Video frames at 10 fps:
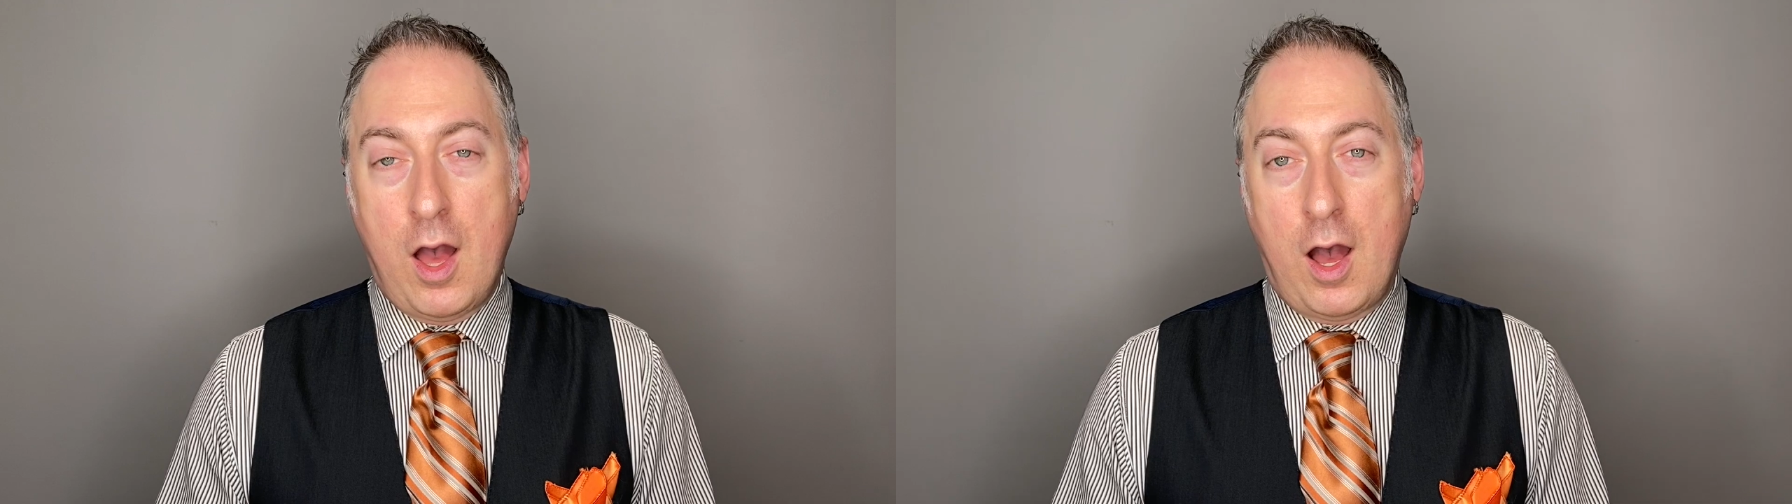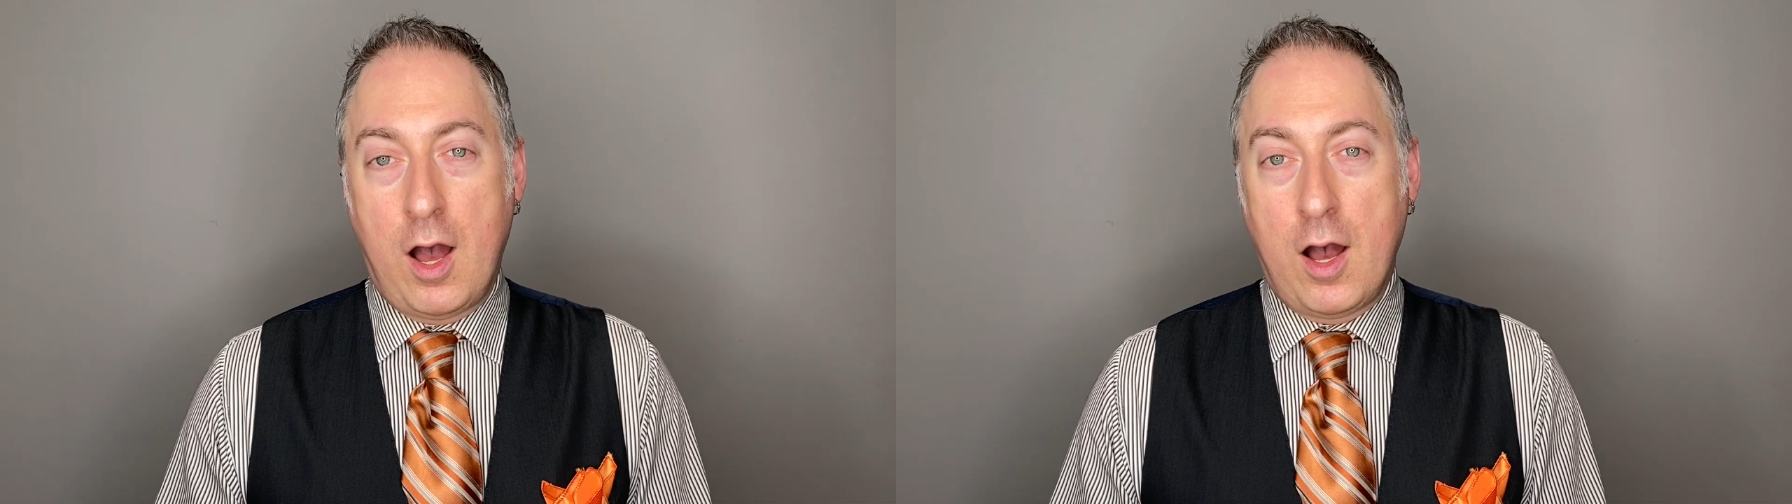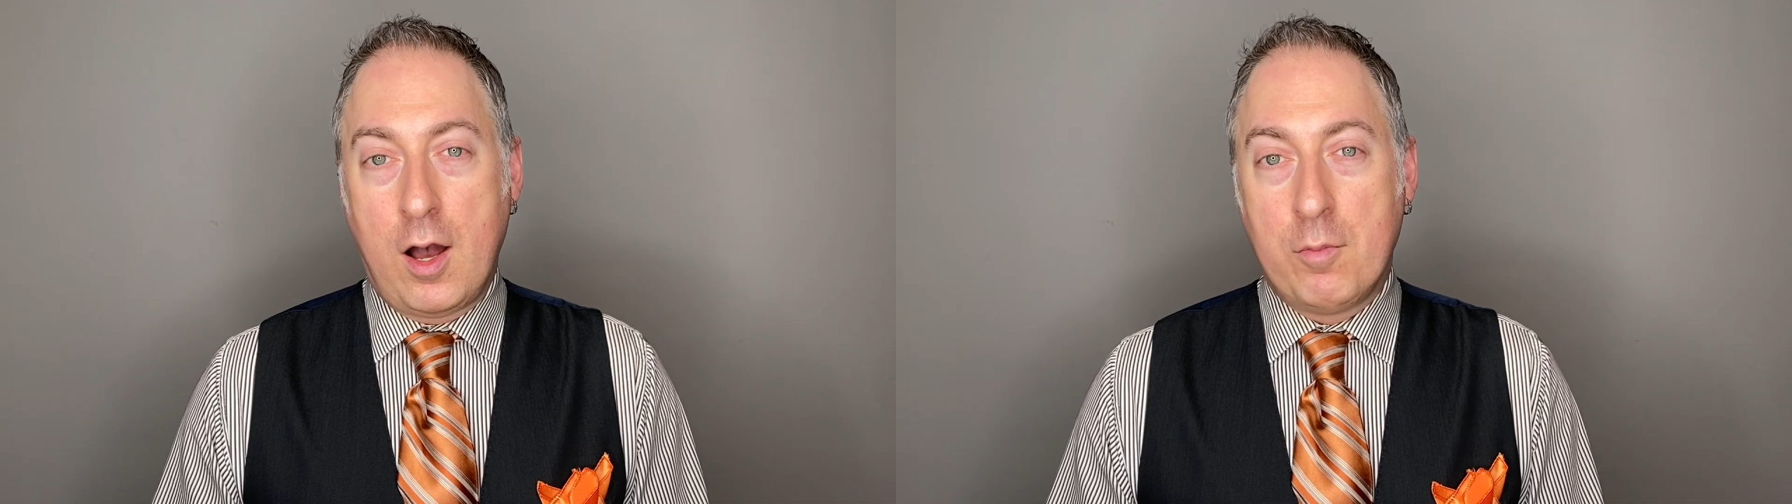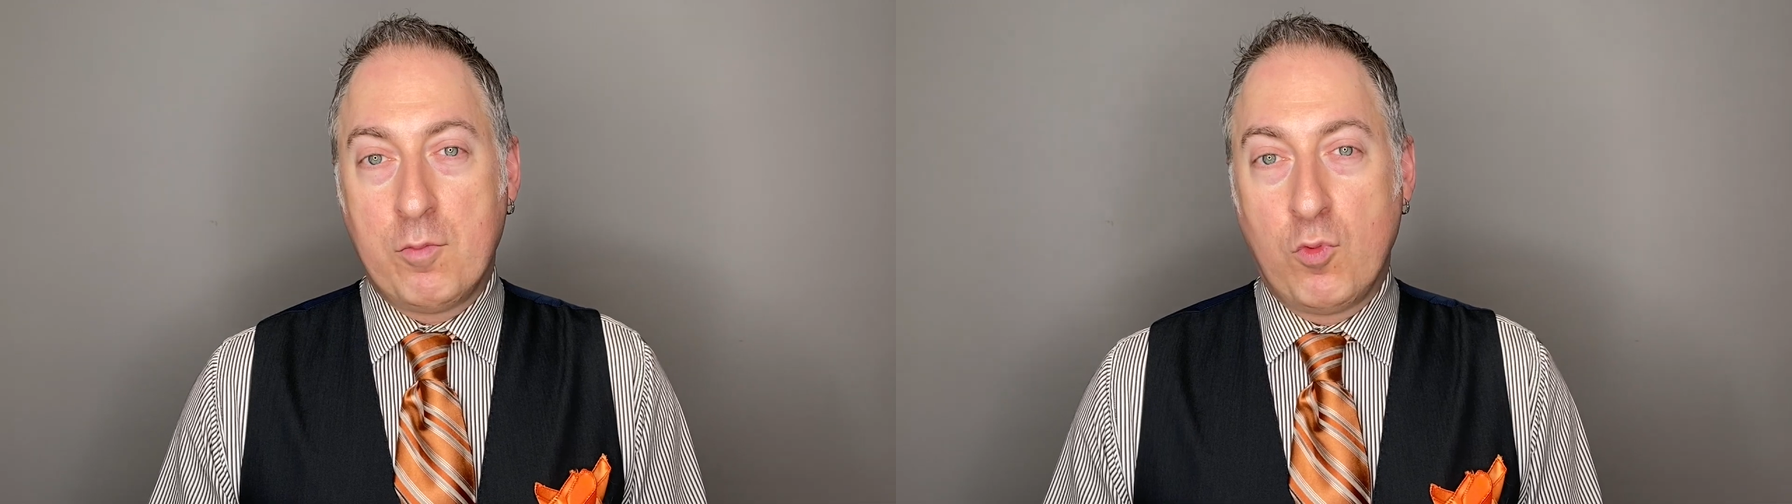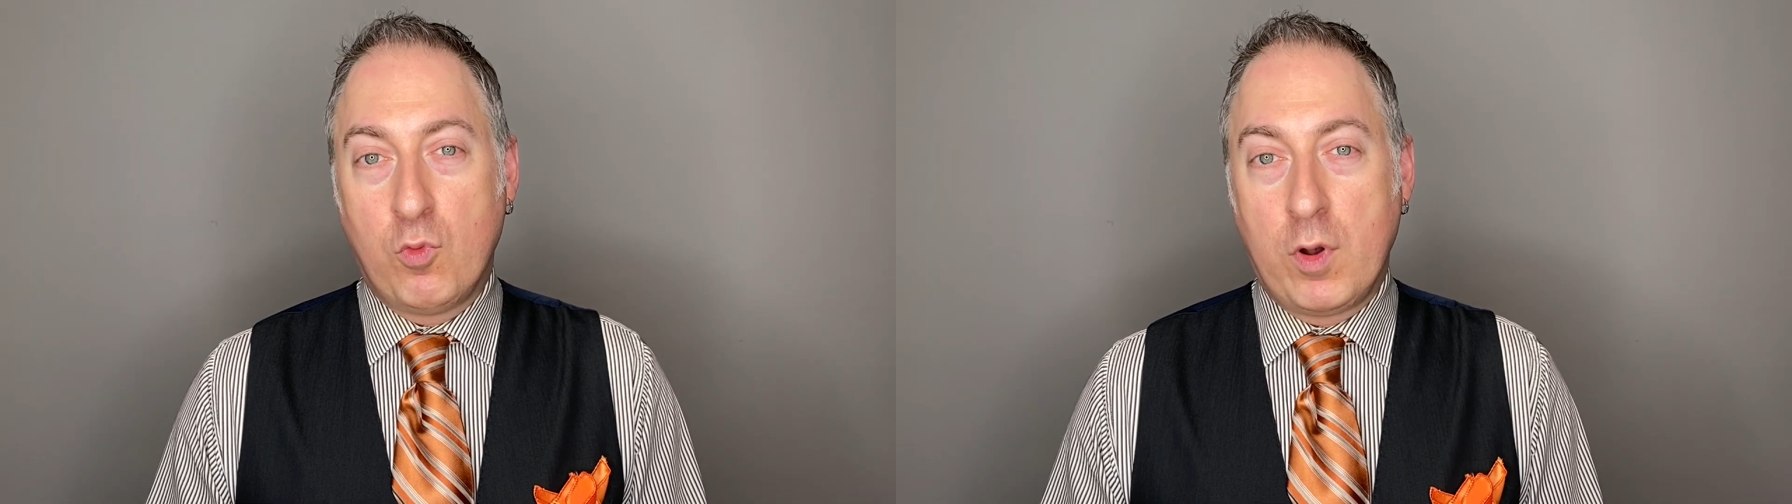
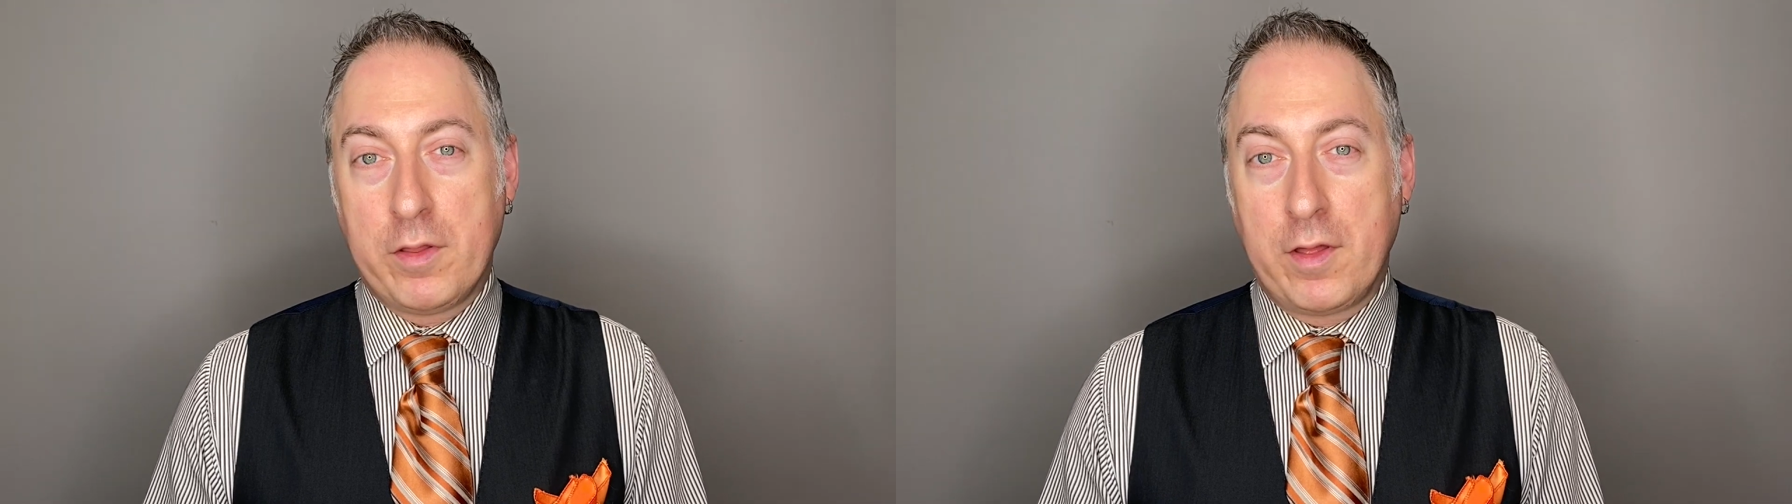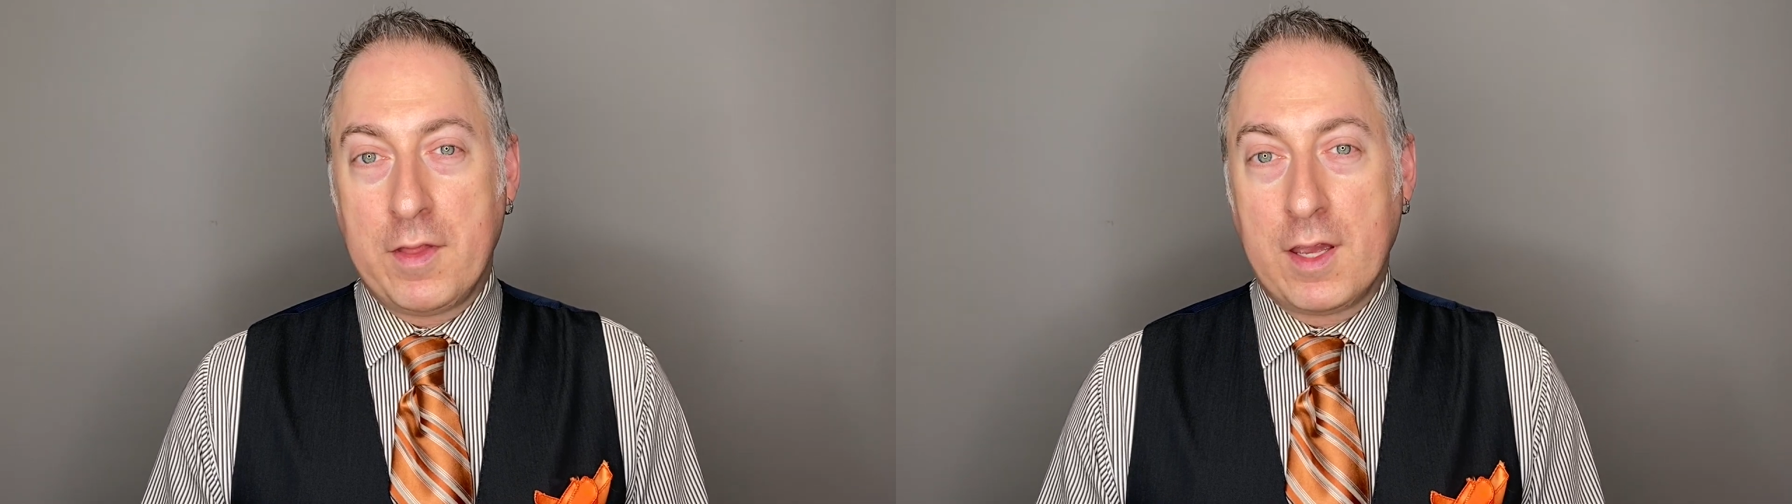well, then